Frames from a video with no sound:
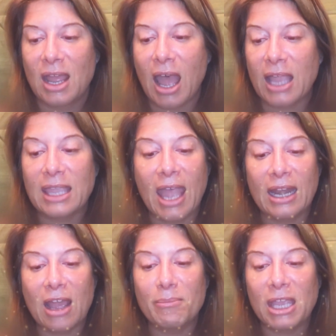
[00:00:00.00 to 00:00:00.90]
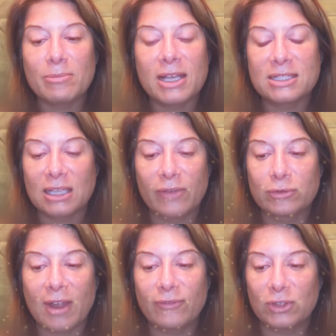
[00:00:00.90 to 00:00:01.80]
I cannot make myself a
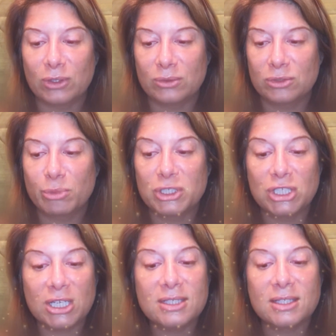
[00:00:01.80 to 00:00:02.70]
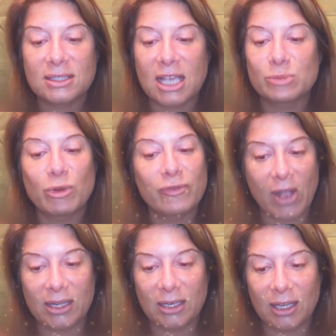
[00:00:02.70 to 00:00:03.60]
refuge, but Jesus has
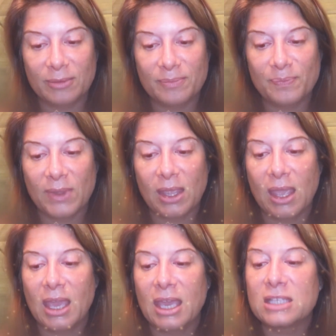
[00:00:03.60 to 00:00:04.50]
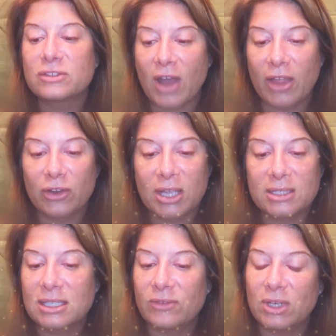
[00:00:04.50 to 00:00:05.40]
provided it. His Father
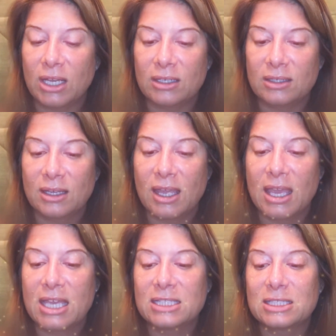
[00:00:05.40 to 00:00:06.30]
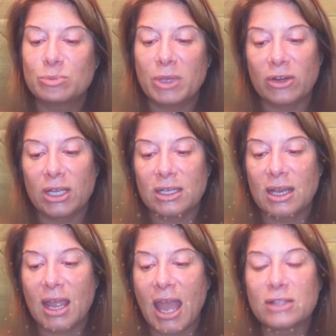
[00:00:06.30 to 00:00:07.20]
has given it, His Spirit
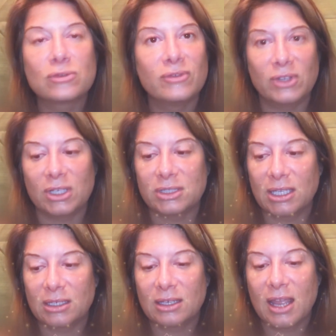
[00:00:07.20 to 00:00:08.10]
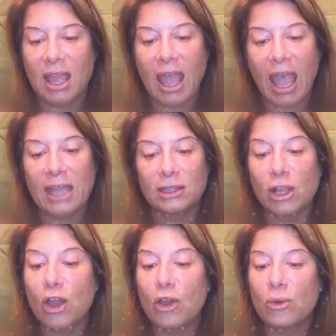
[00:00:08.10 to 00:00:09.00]
has revealed it. And
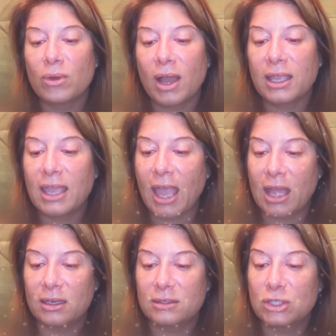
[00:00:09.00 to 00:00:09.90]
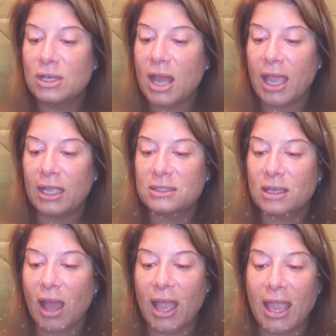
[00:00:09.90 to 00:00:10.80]
lo, again, tonight
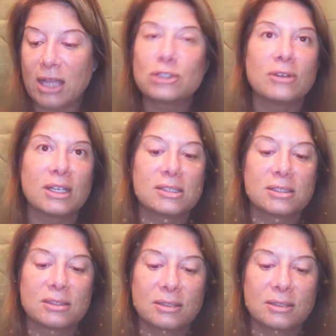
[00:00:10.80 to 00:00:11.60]
I enter it,